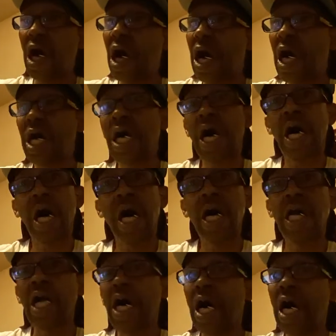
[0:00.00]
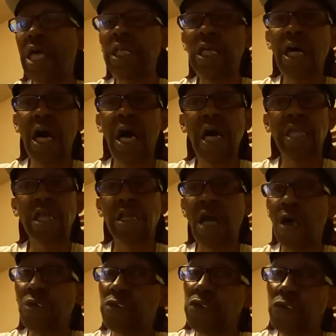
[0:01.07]
I, I, I, I, did, I
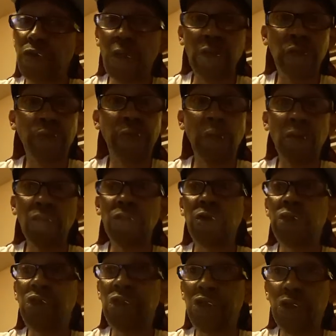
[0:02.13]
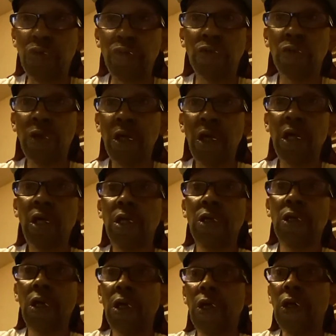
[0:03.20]
thought you wasn't supposed to shoot
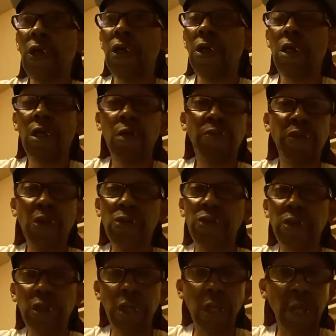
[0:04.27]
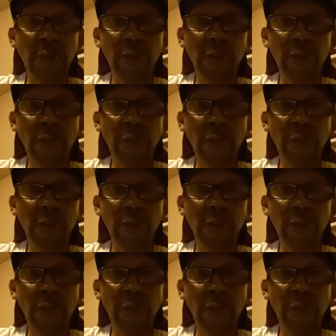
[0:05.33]
uh, a person in their